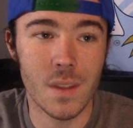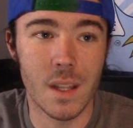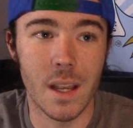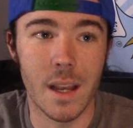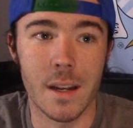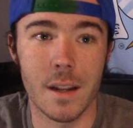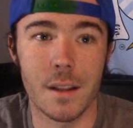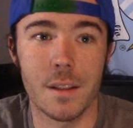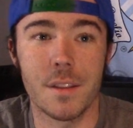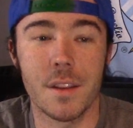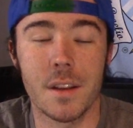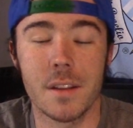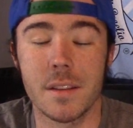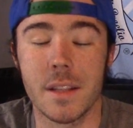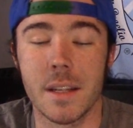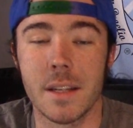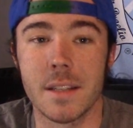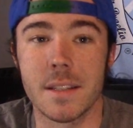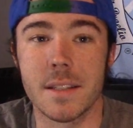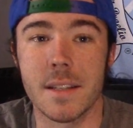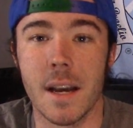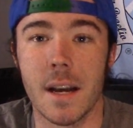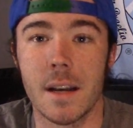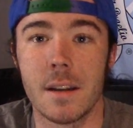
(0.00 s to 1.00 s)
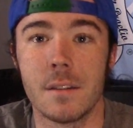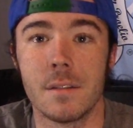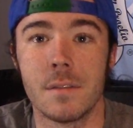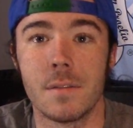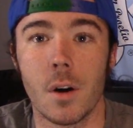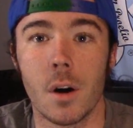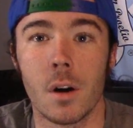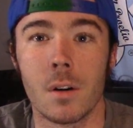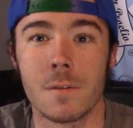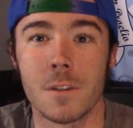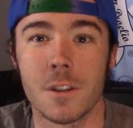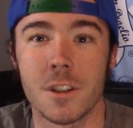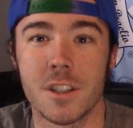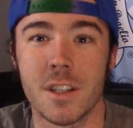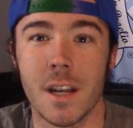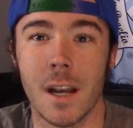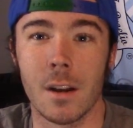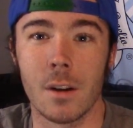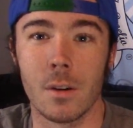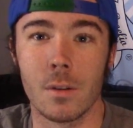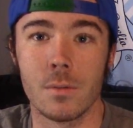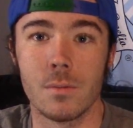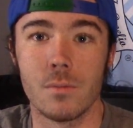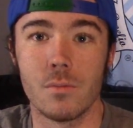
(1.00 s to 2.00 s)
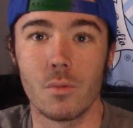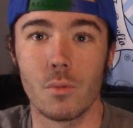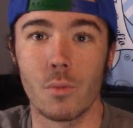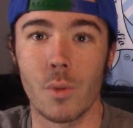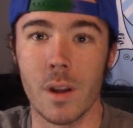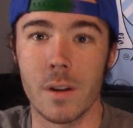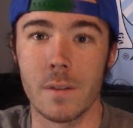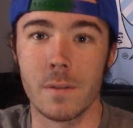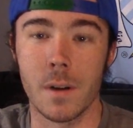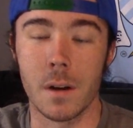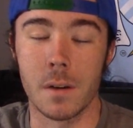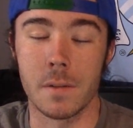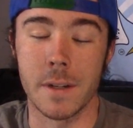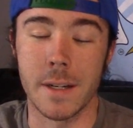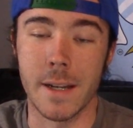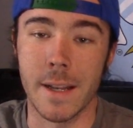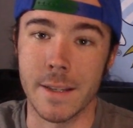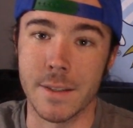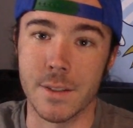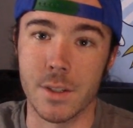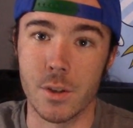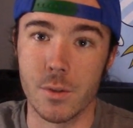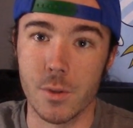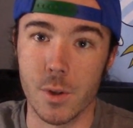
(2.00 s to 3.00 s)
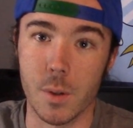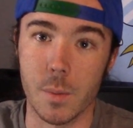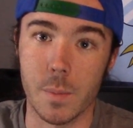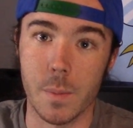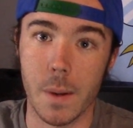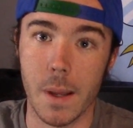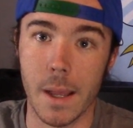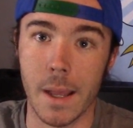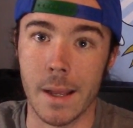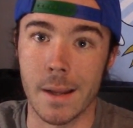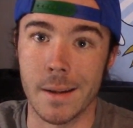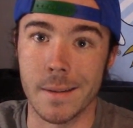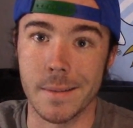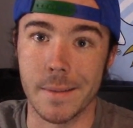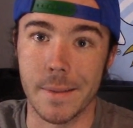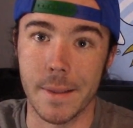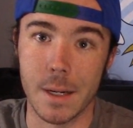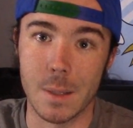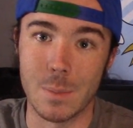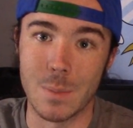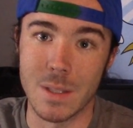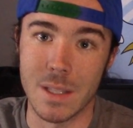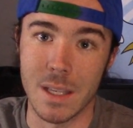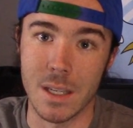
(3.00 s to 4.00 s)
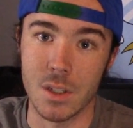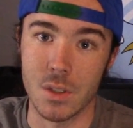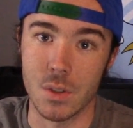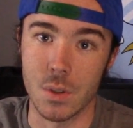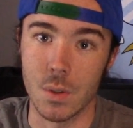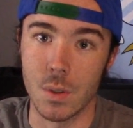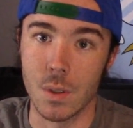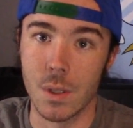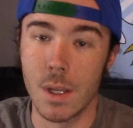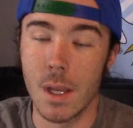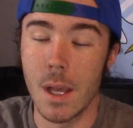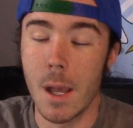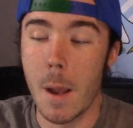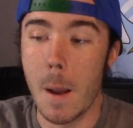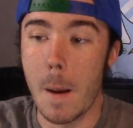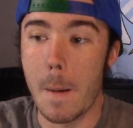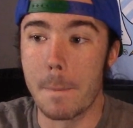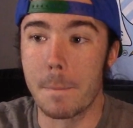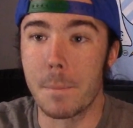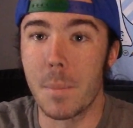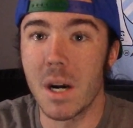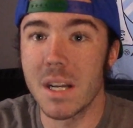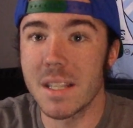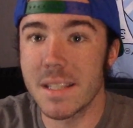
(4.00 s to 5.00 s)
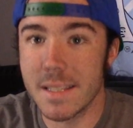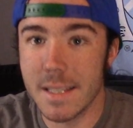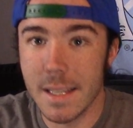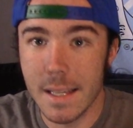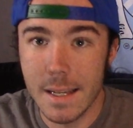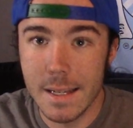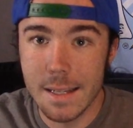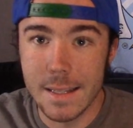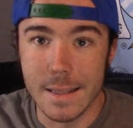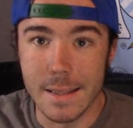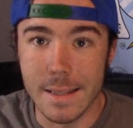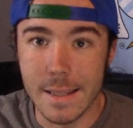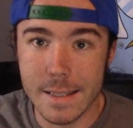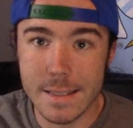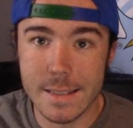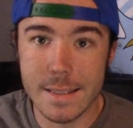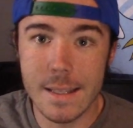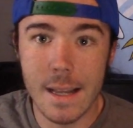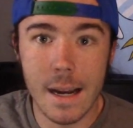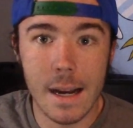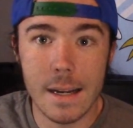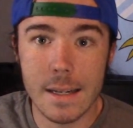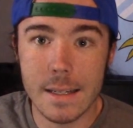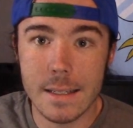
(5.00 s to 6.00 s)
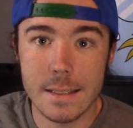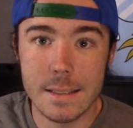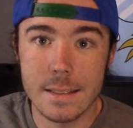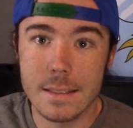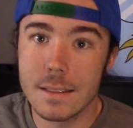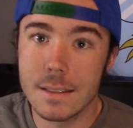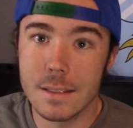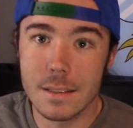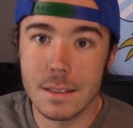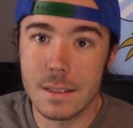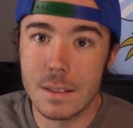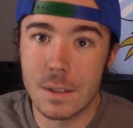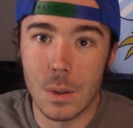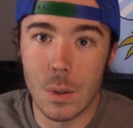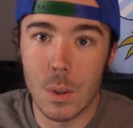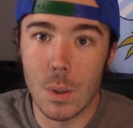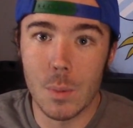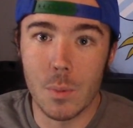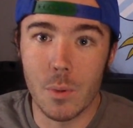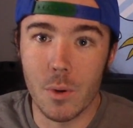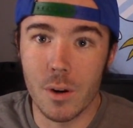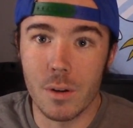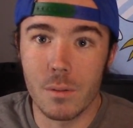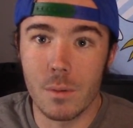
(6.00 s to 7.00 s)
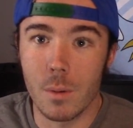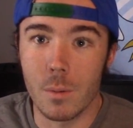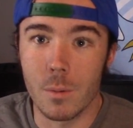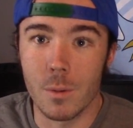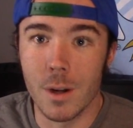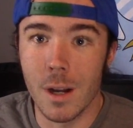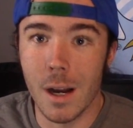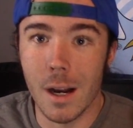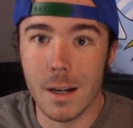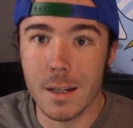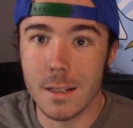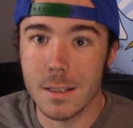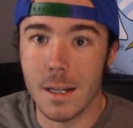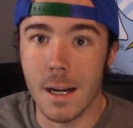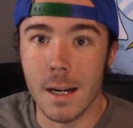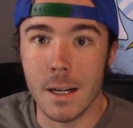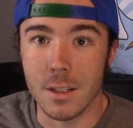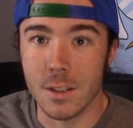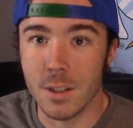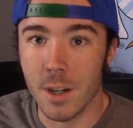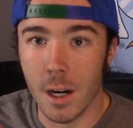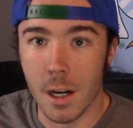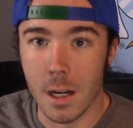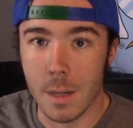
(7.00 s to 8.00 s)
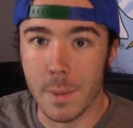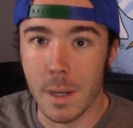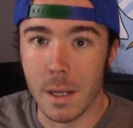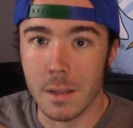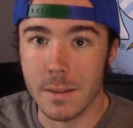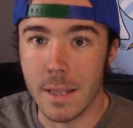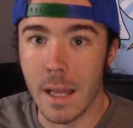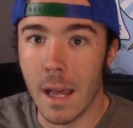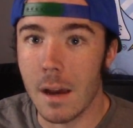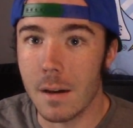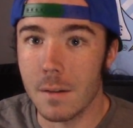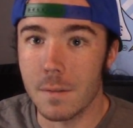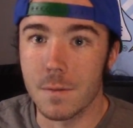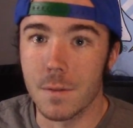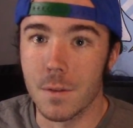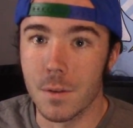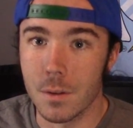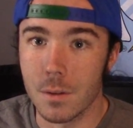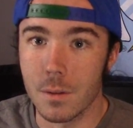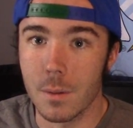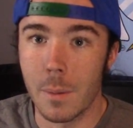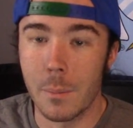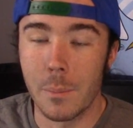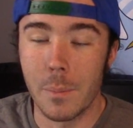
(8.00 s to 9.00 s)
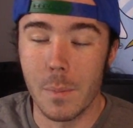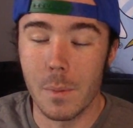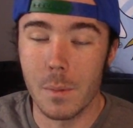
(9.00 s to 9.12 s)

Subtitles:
And I think that it's kind of overshadowed Red Velvet as a group and their potential. But that's not the whole point of what we're not going to. I could talk about that for